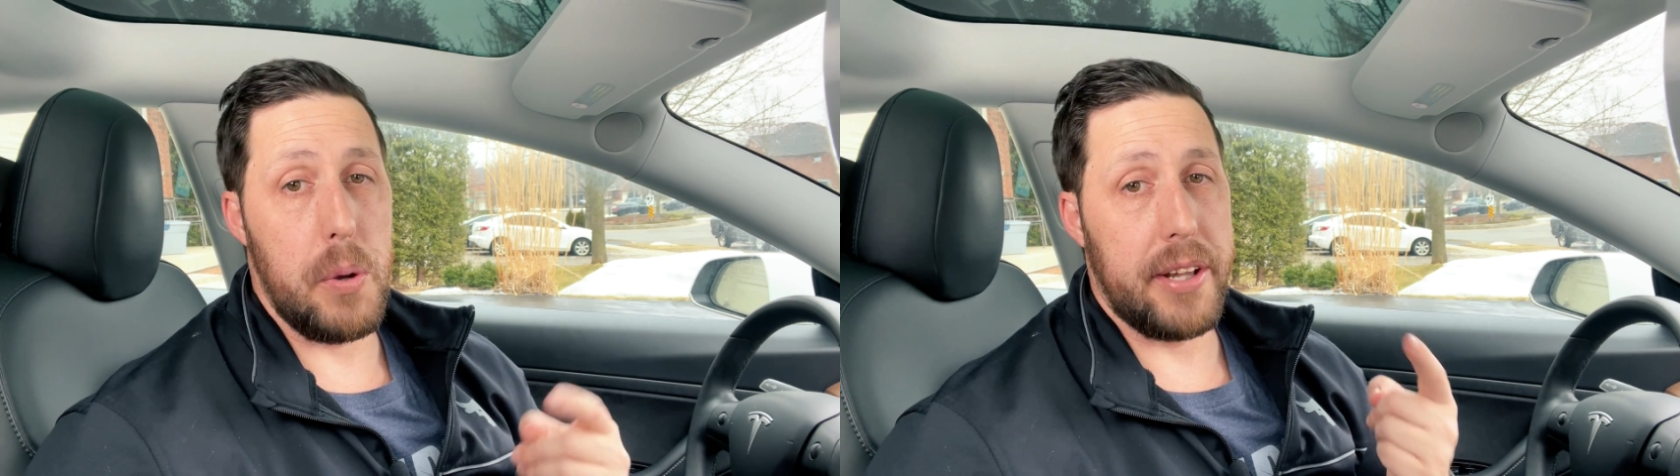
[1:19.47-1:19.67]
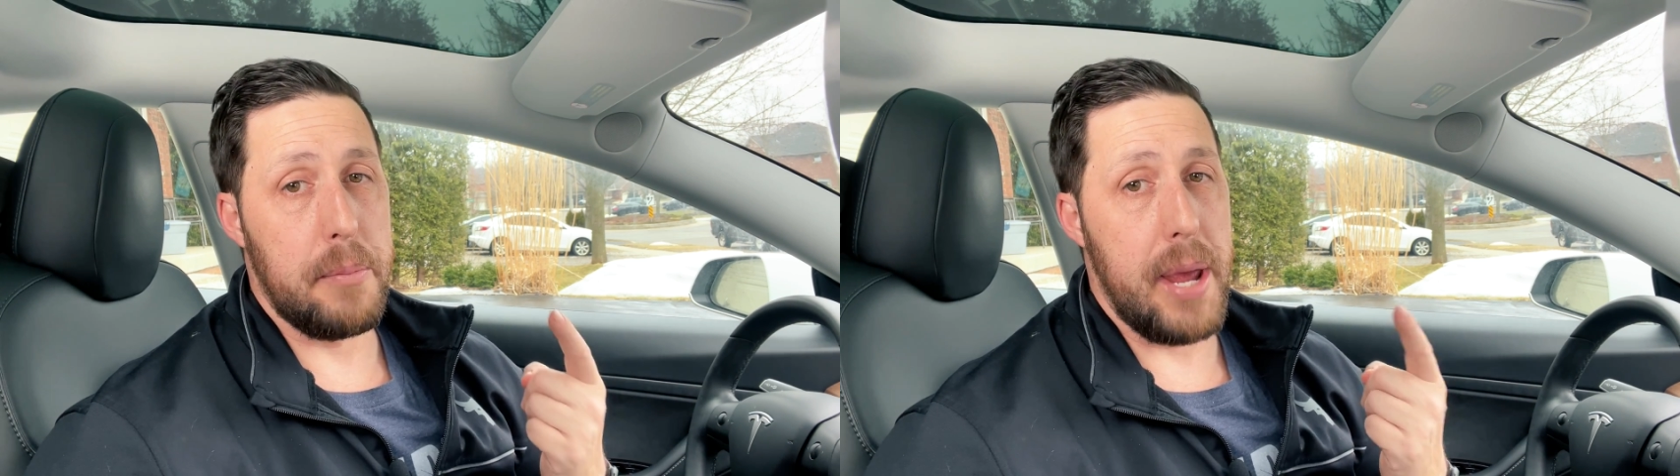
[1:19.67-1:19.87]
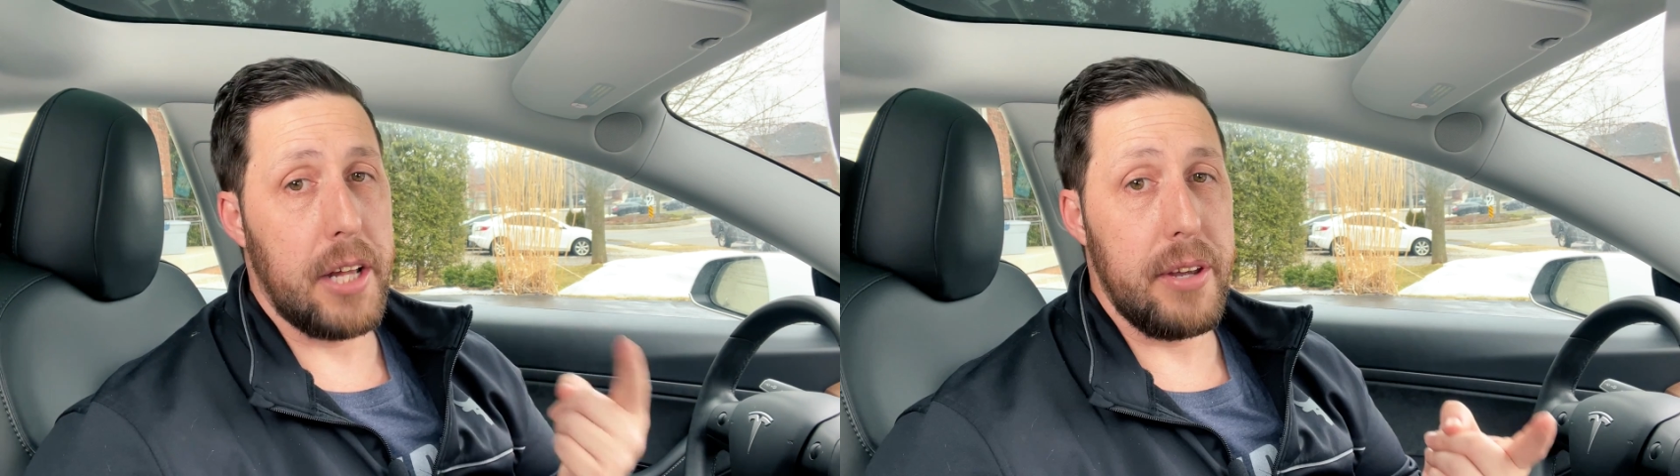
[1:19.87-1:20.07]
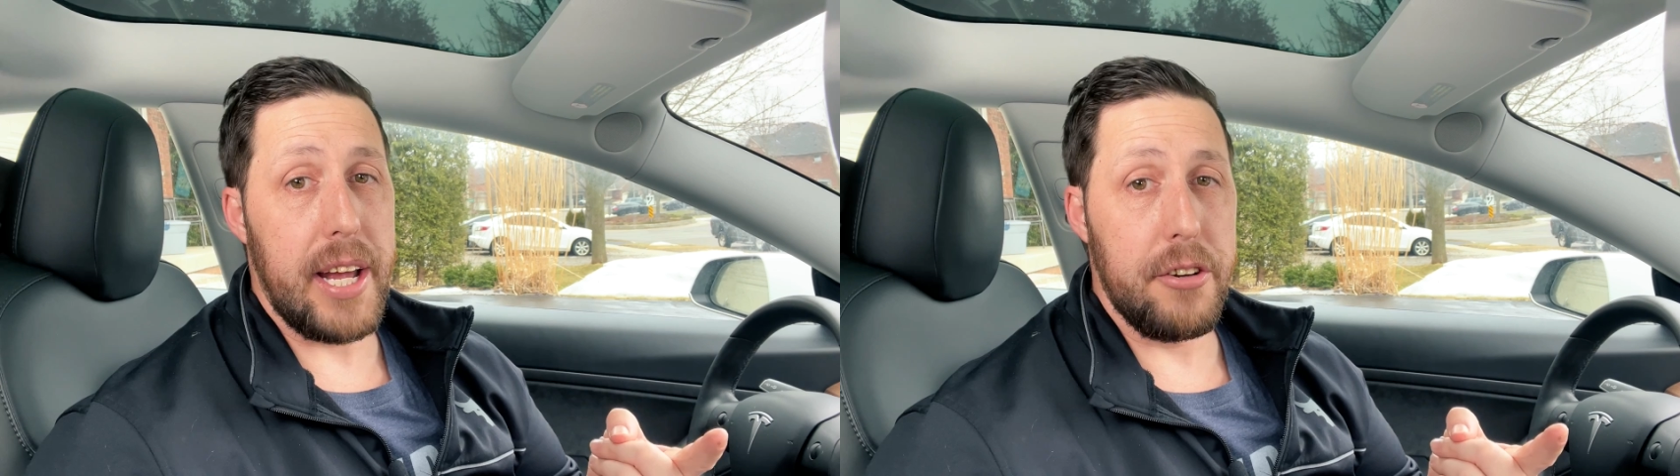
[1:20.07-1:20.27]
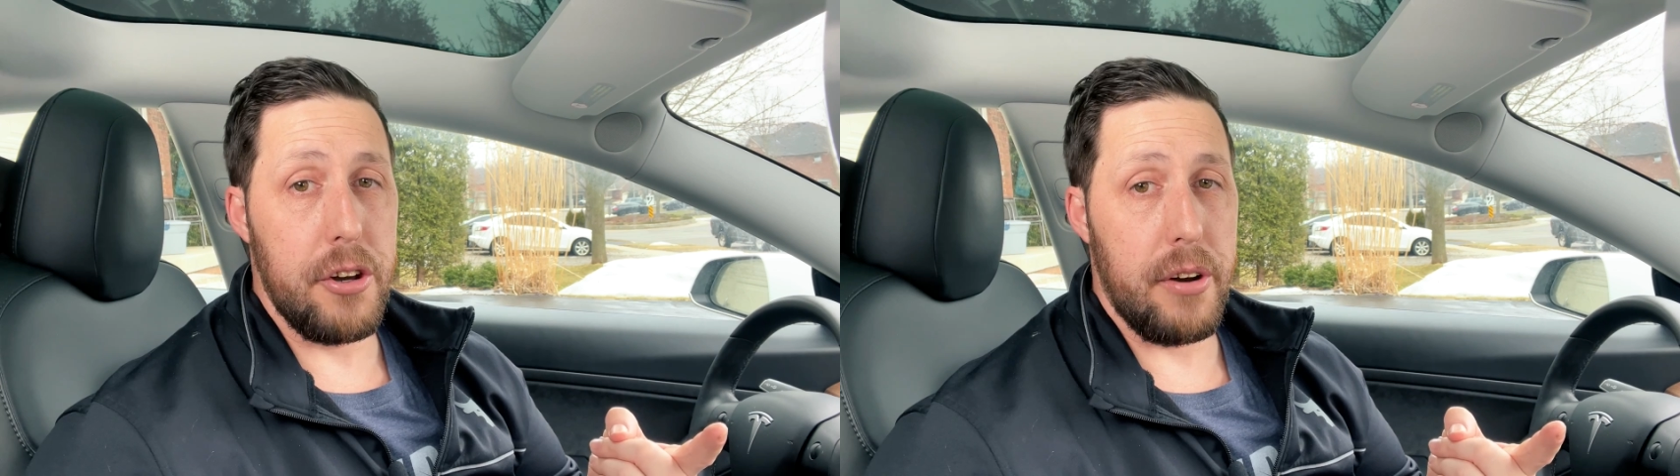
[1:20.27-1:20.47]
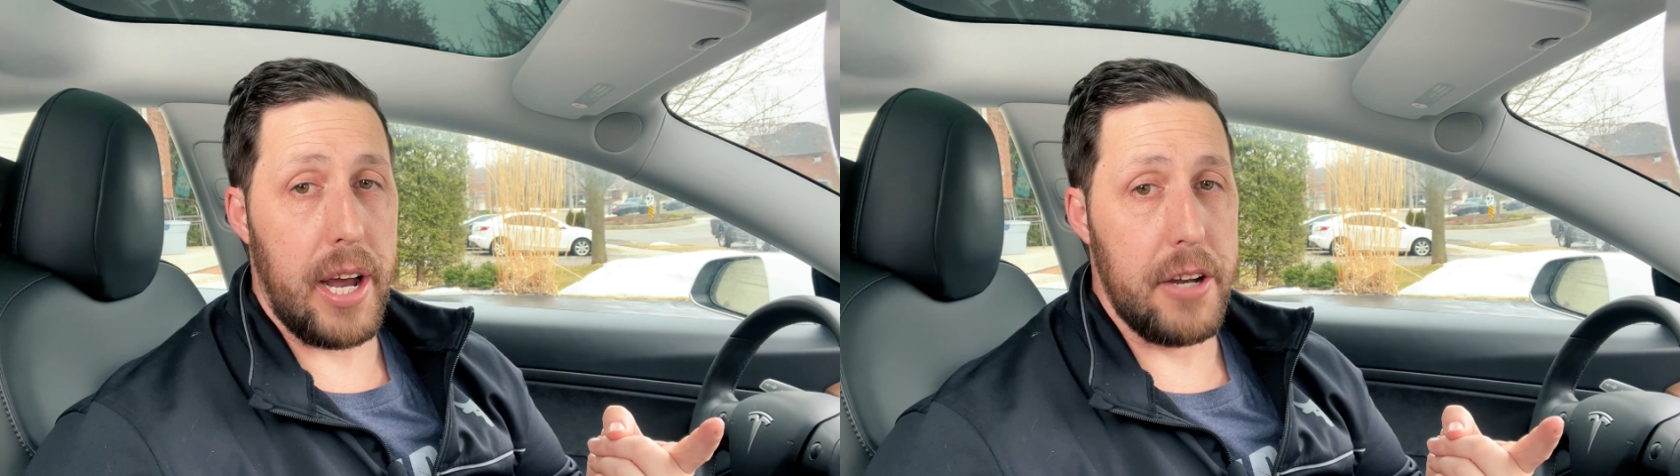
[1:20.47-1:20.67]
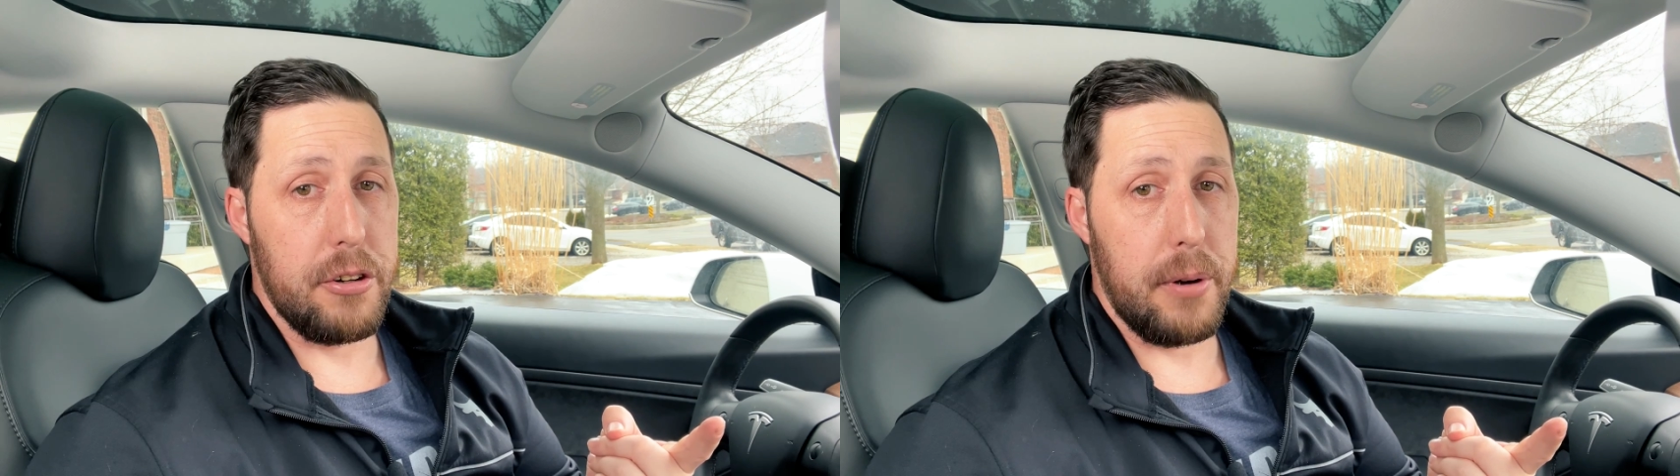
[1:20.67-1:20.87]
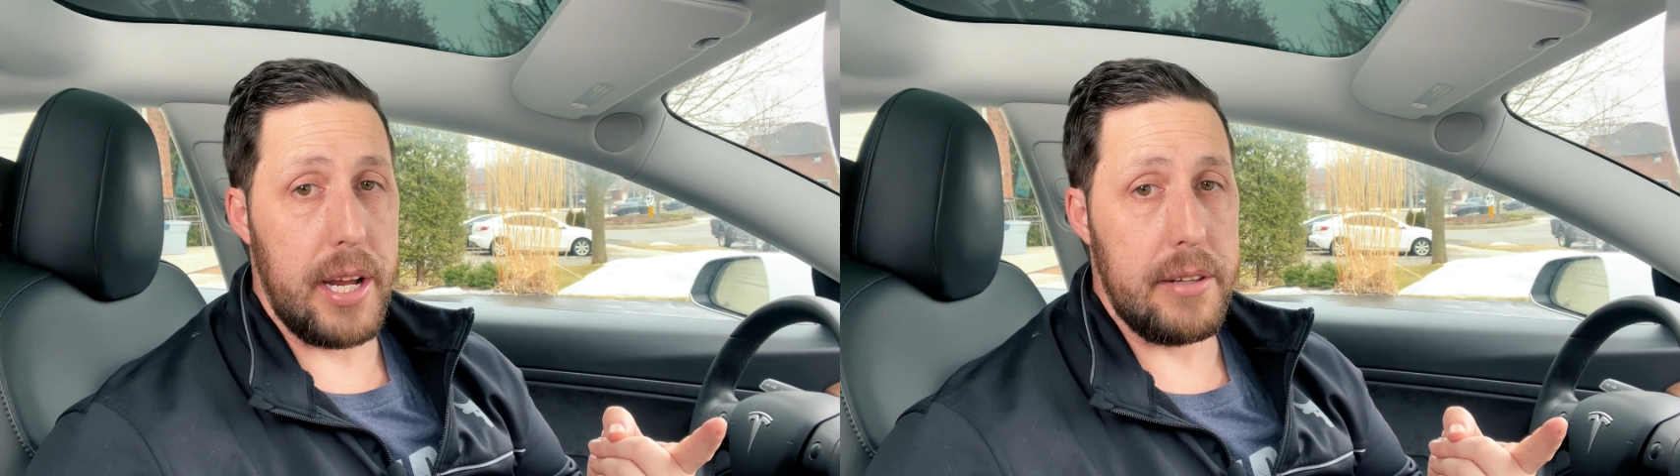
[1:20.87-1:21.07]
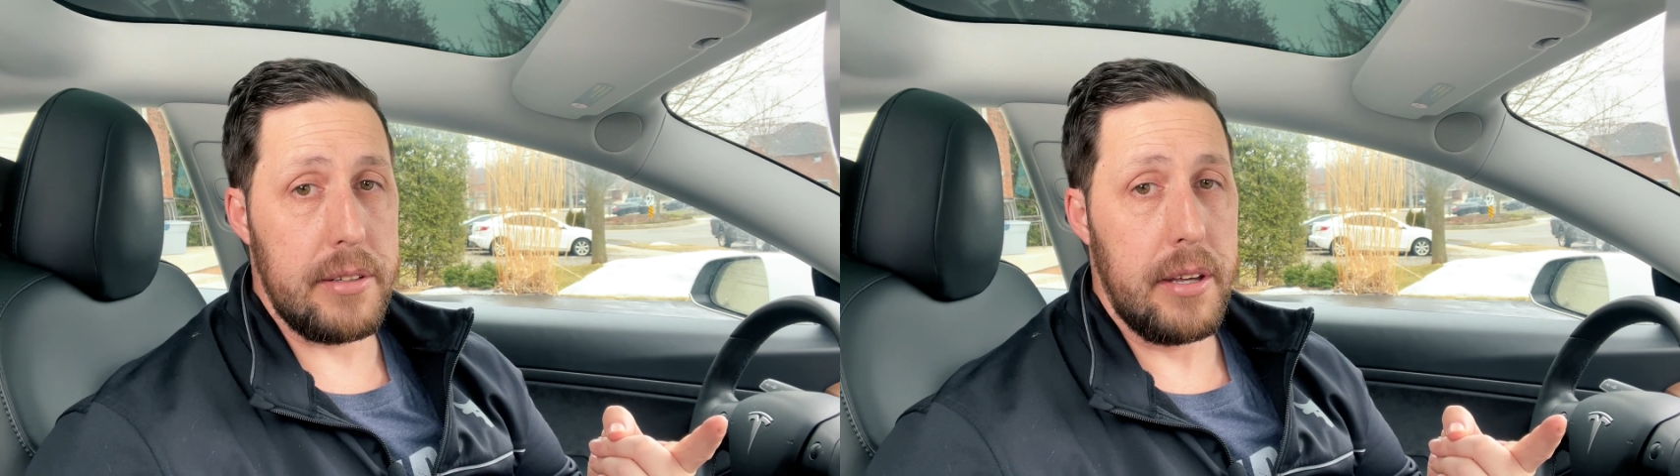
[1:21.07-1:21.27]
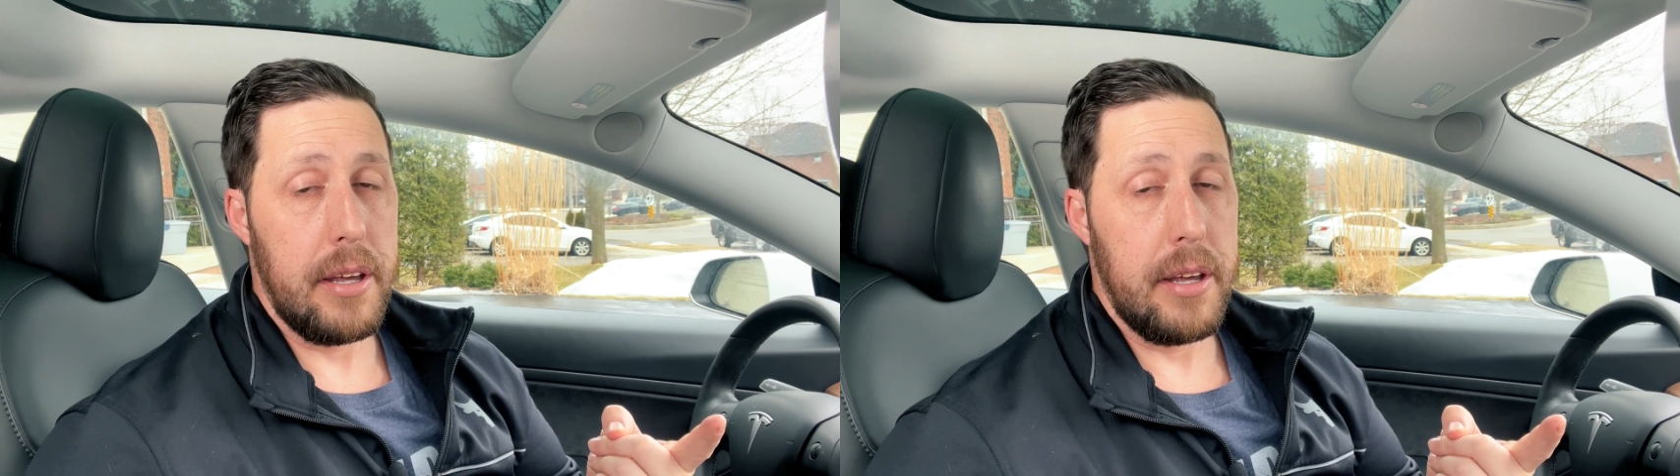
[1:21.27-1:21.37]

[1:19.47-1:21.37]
had to manually enter your hydro rates,